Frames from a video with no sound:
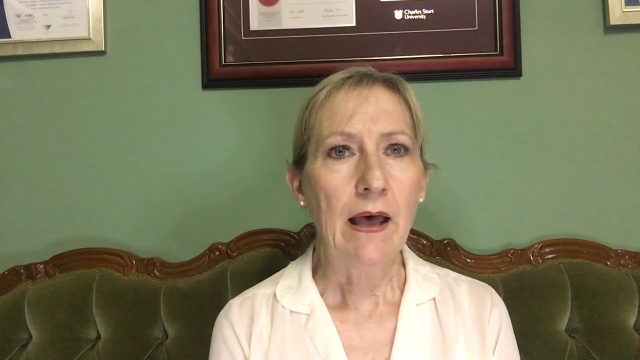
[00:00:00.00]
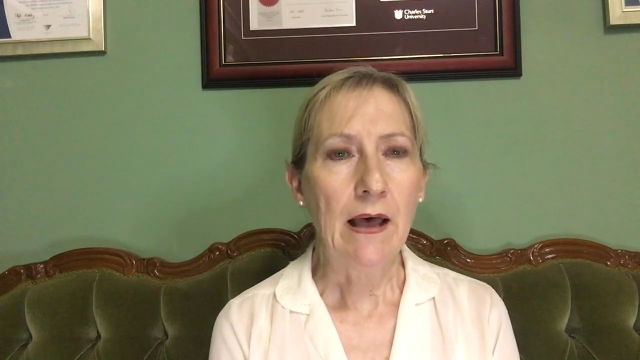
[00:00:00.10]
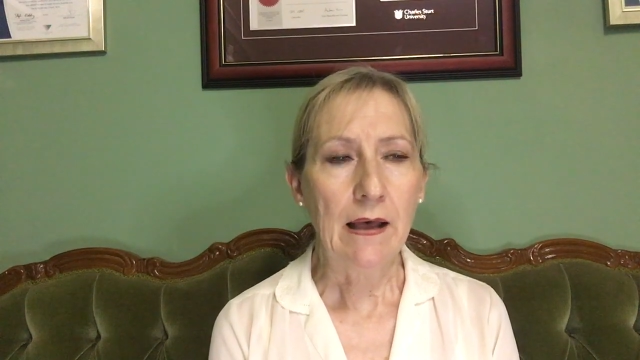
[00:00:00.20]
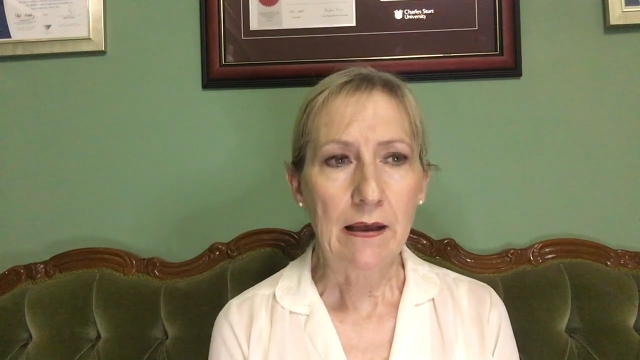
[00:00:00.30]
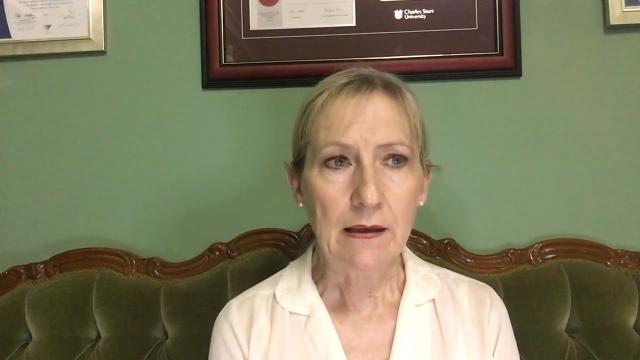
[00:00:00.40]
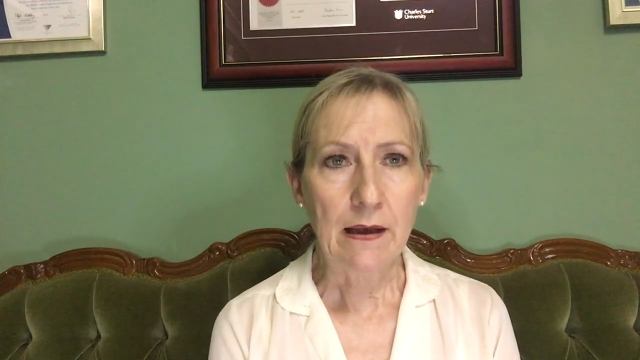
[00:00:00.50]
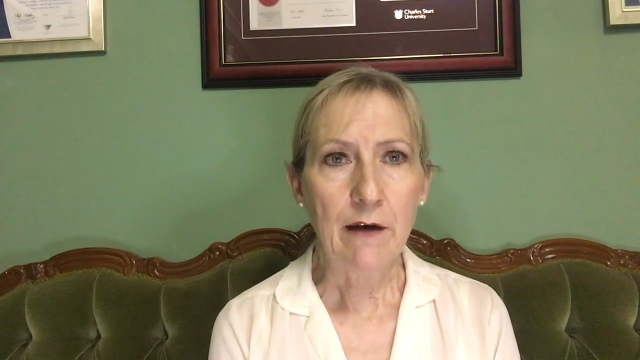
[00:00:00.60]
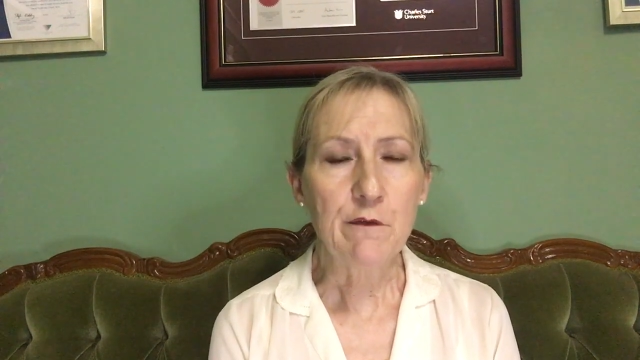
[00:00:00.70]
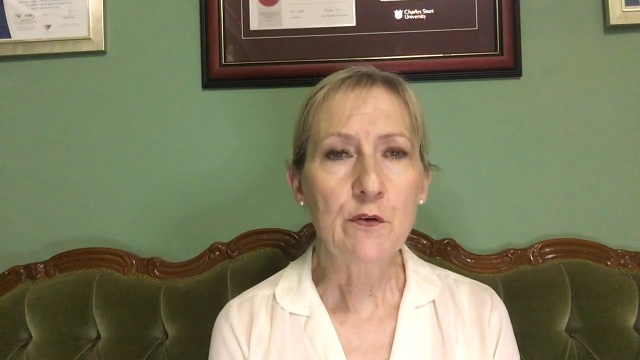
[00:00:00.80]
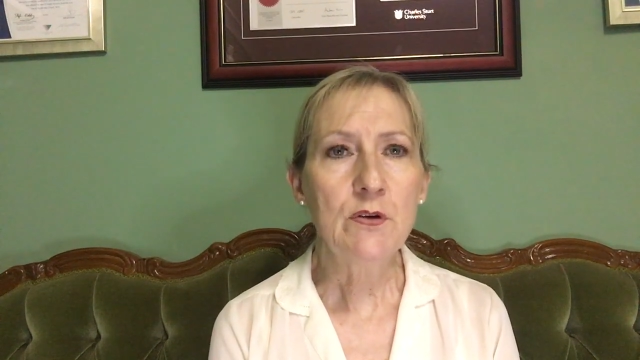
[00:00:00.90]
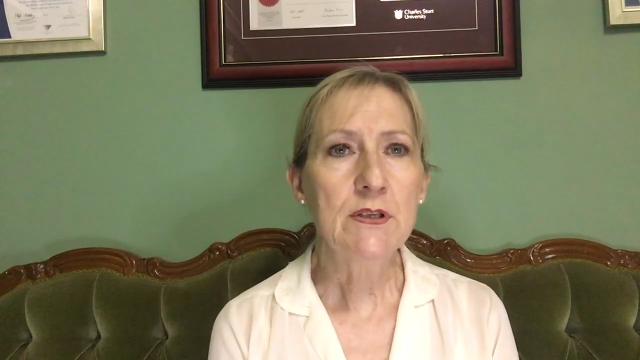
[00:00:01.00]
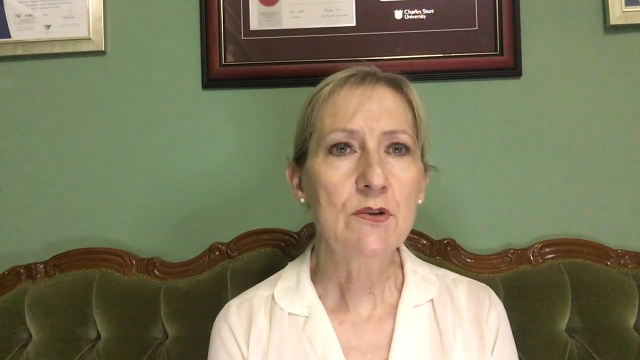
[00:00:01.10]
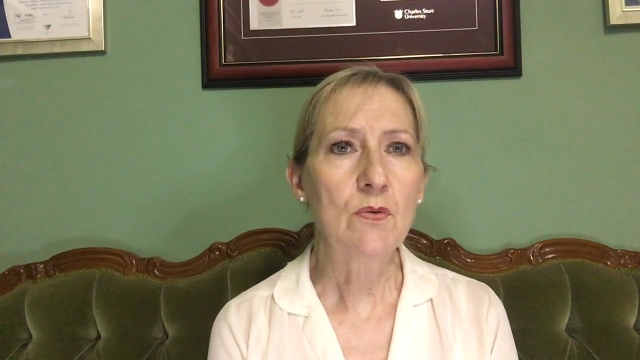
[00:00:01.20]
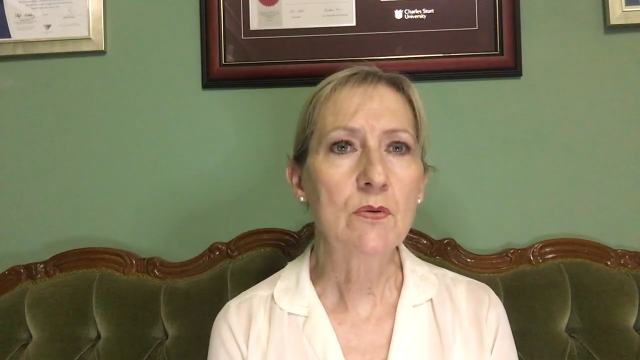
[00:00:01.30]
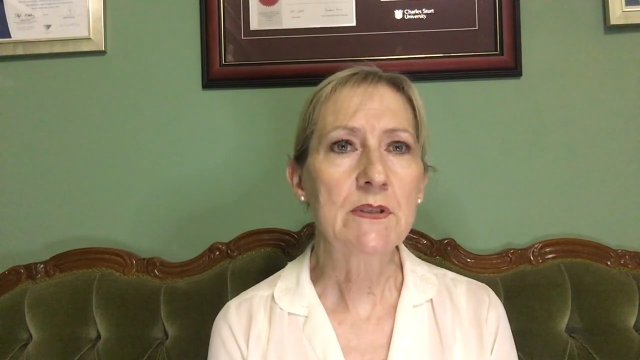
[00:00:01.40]
a food
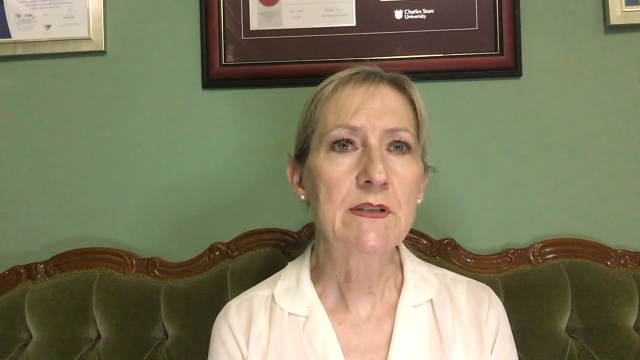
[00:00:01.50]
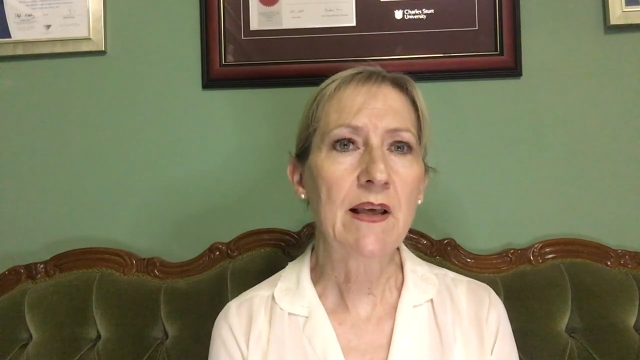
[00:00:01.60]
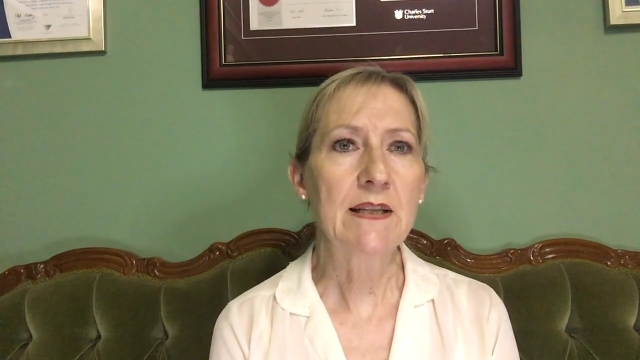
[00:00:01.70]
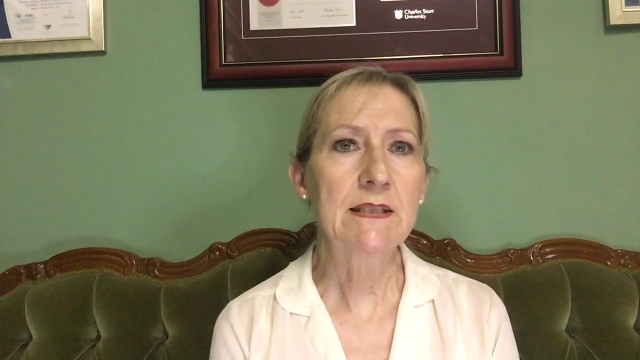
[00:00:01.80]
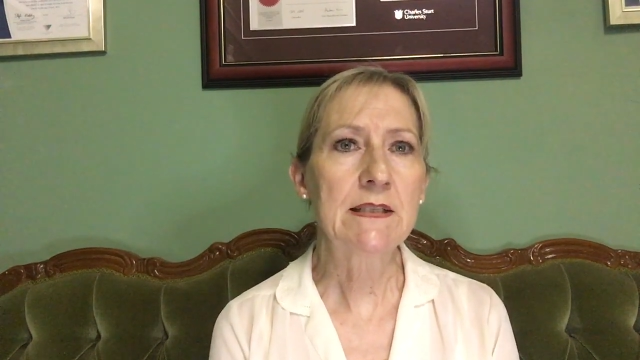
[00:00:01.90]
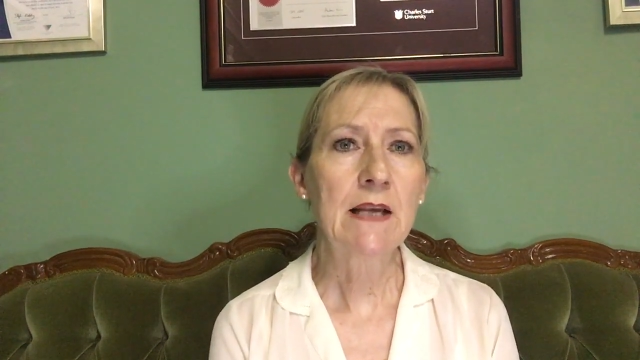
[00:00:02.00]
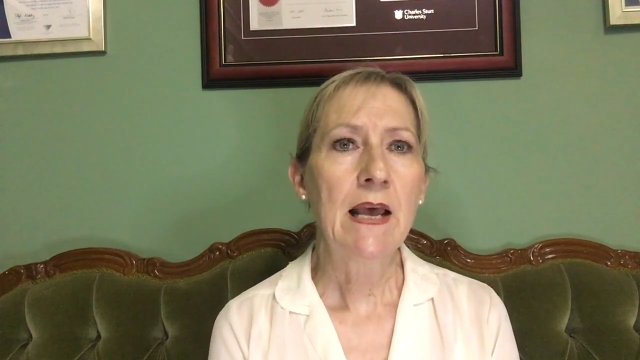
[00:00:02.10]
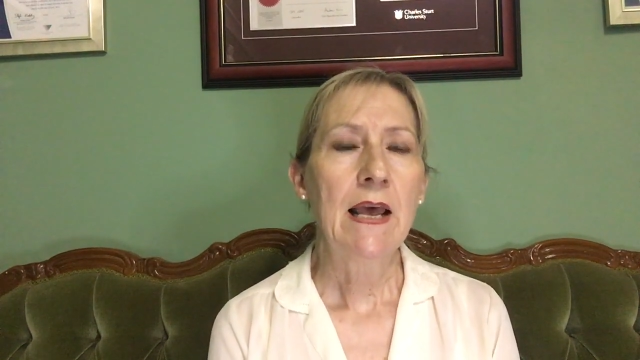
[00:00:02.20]
source that's